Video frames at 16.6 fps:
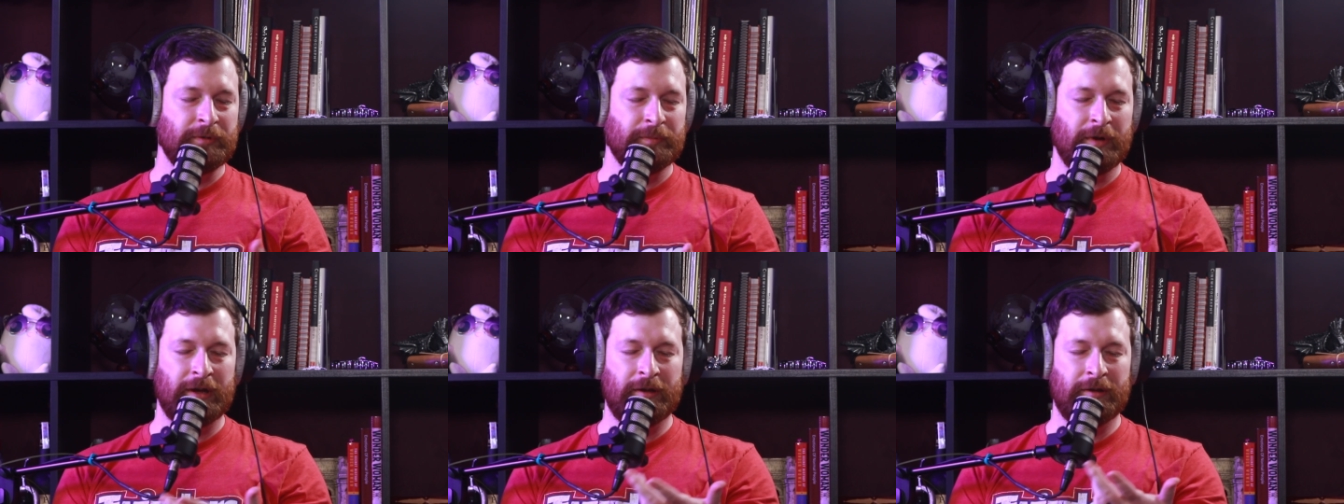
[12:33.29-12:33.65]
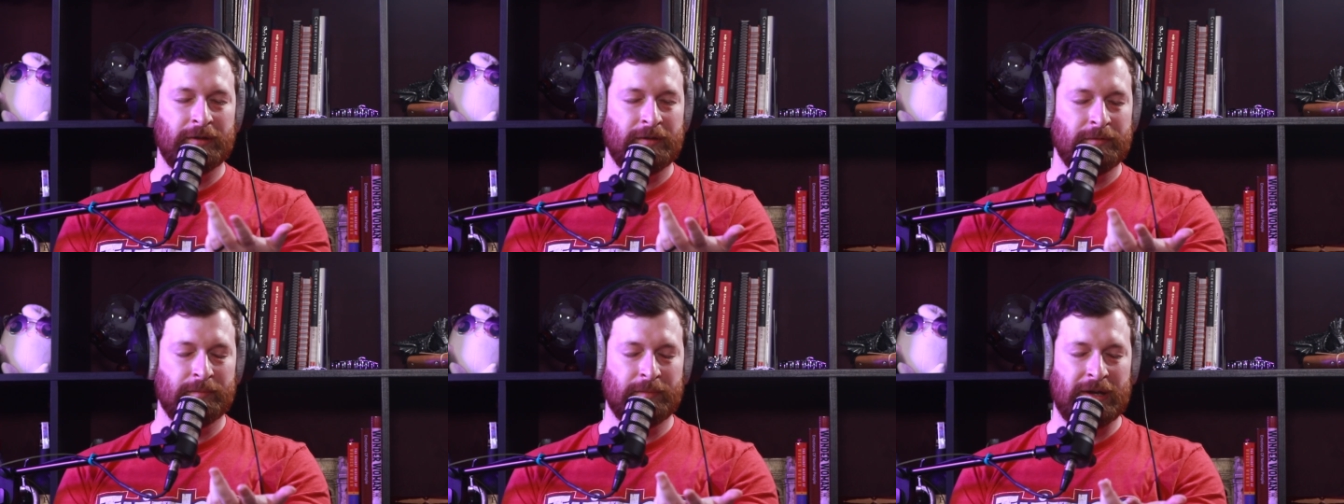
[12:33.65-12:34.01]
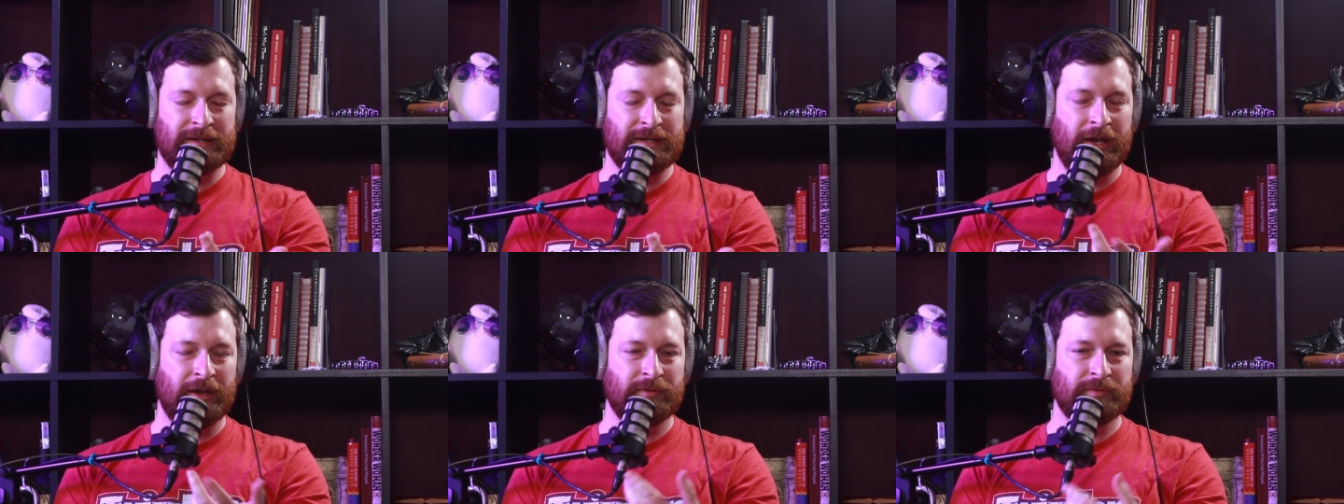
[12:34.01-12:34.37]
My my
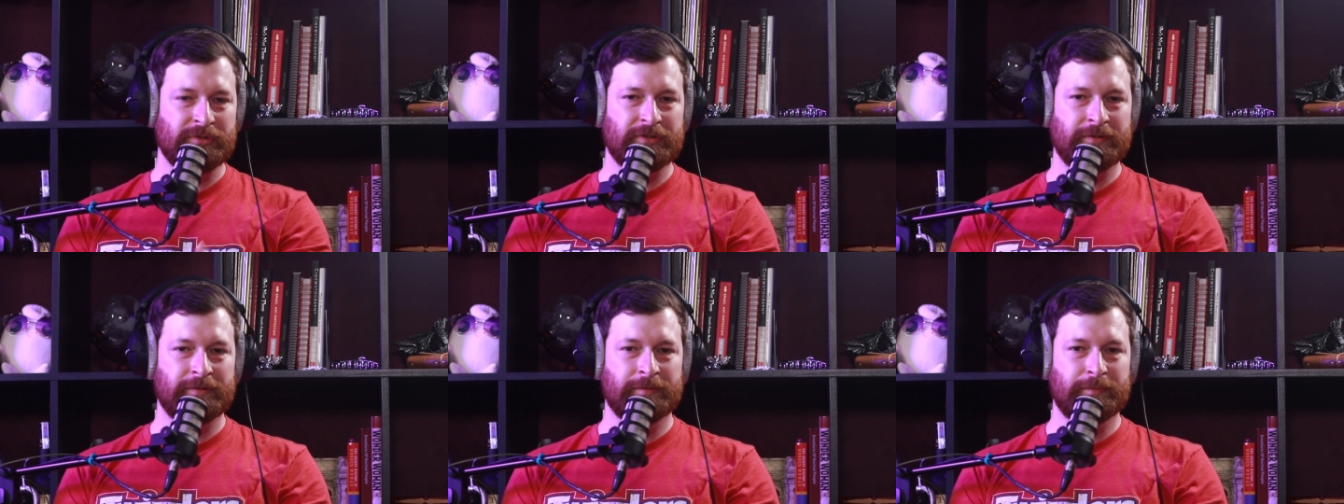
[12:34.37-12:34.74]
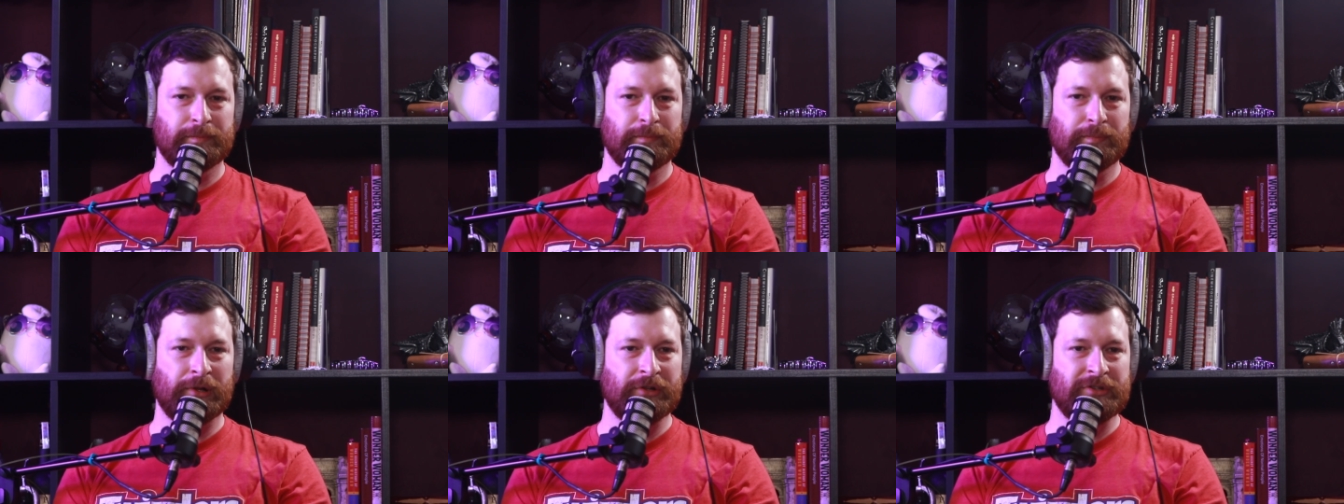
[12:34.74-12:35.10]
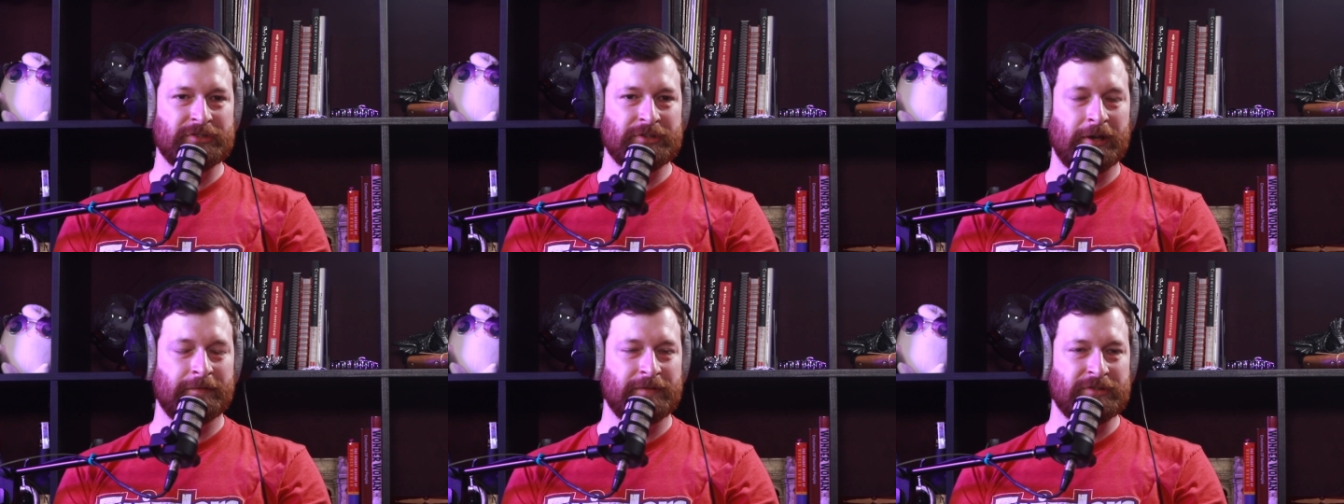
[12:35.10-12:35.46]
dad was a police
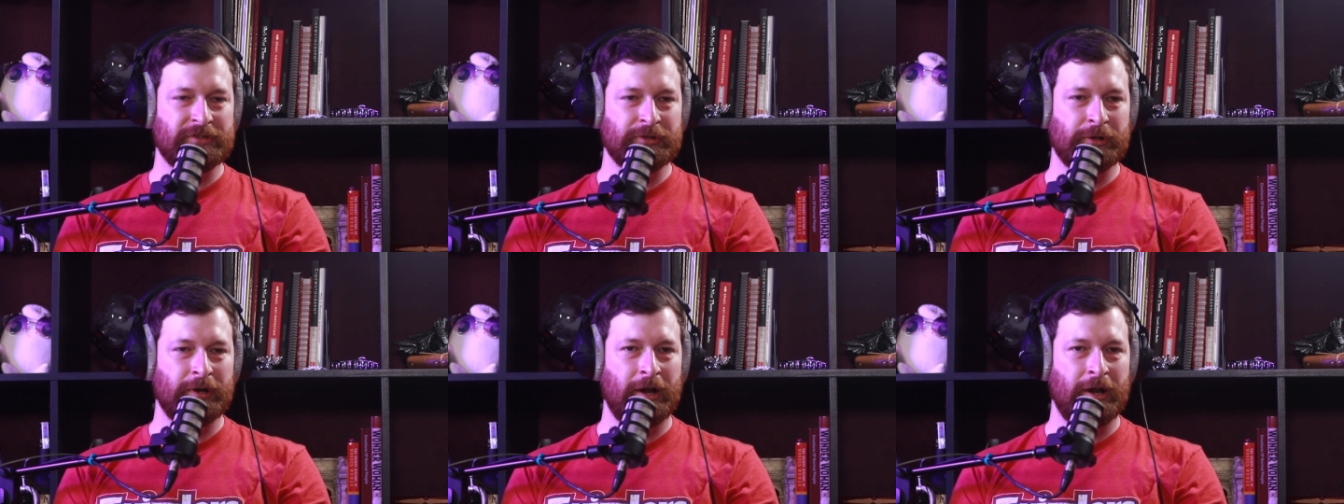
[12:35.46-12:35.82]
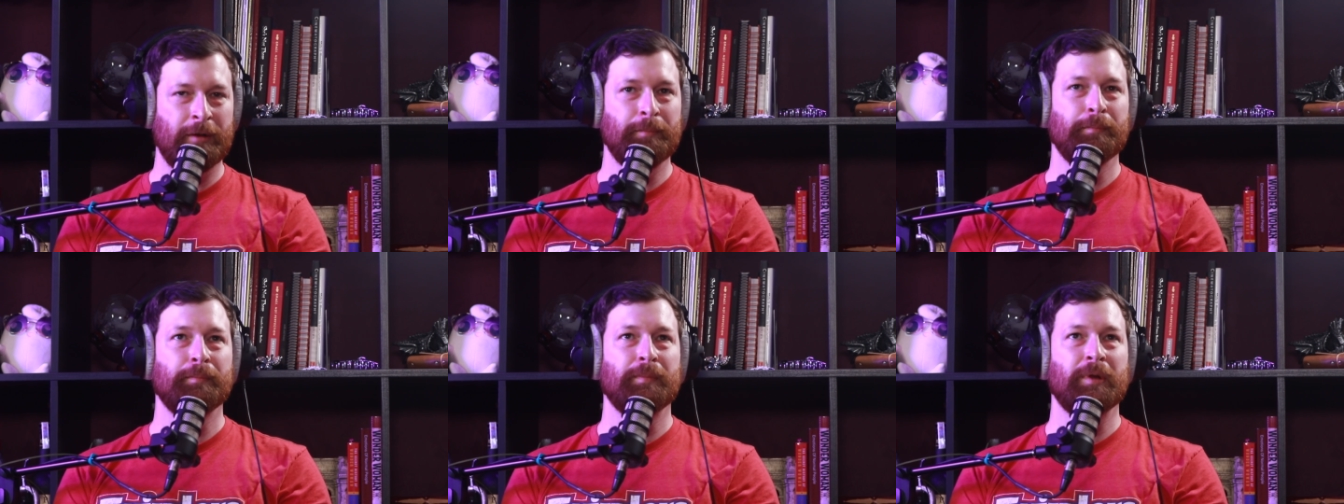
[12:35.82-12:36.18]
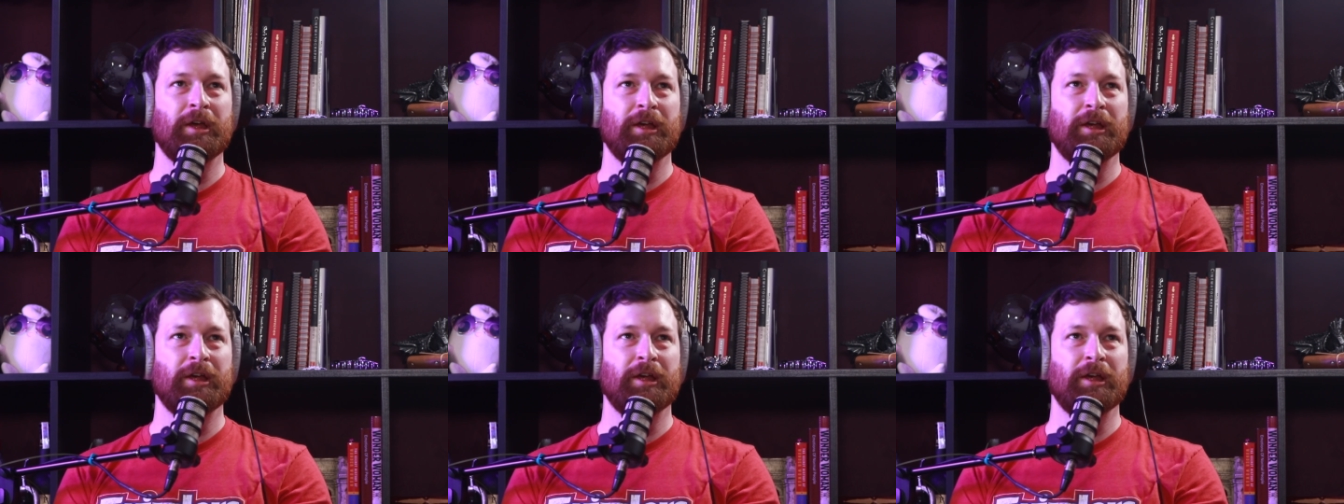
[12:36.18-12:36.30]
officer and I'm